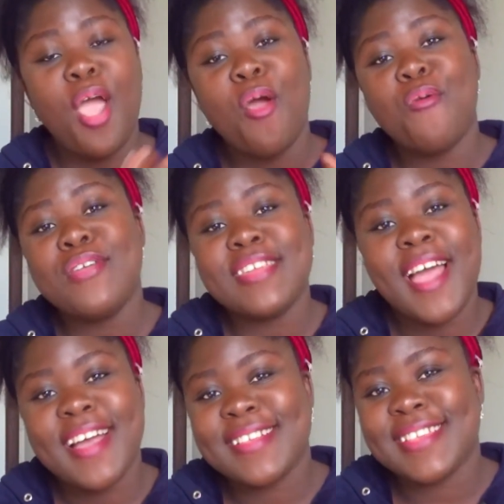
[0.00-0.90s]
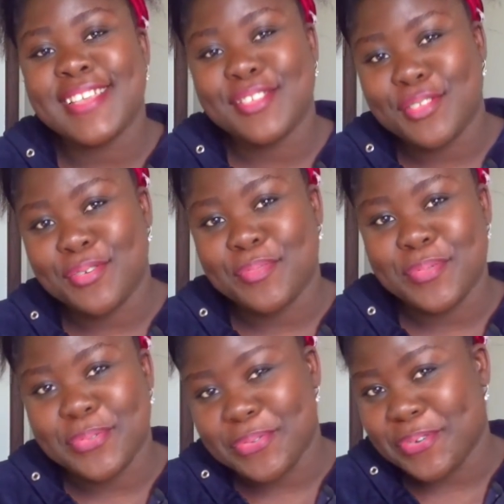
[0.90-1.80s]
which accent do you
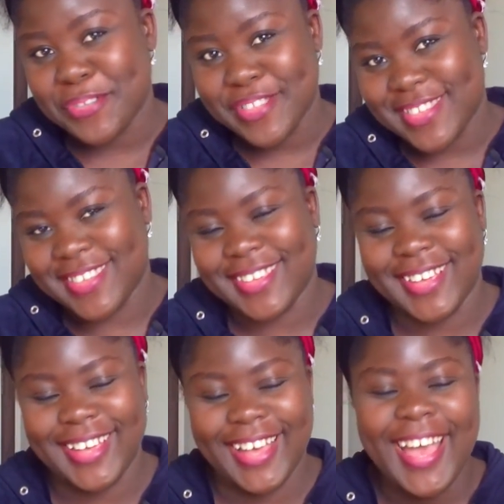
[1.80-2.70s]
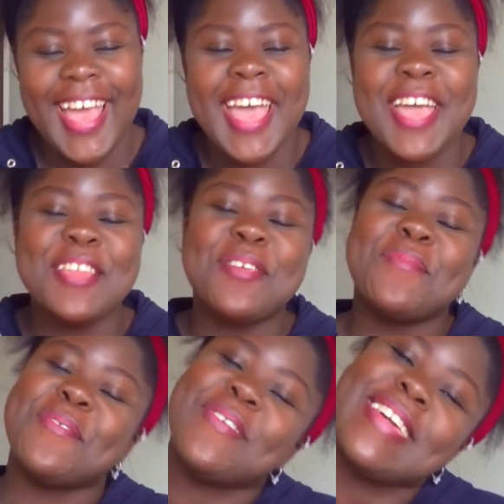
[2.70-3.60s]
people want? Do you
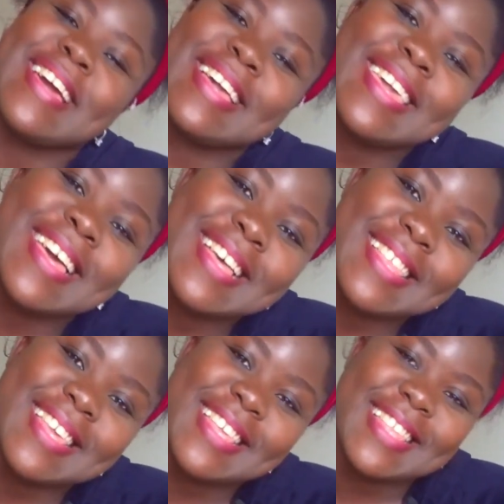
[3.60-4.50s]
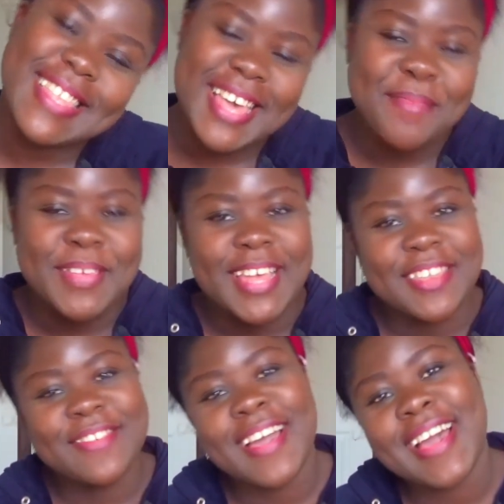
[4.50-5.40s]
people want Yankee accent? I'll be
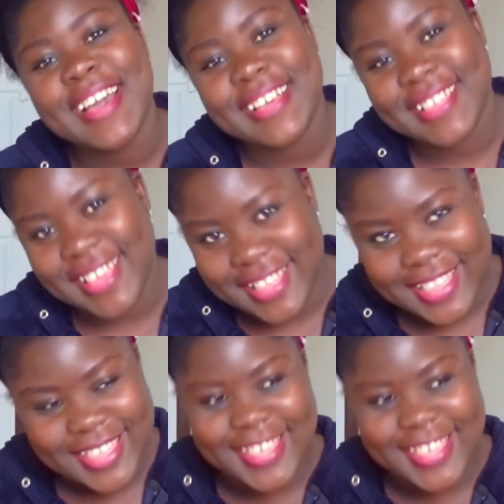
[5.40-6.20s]
Nigerian accent.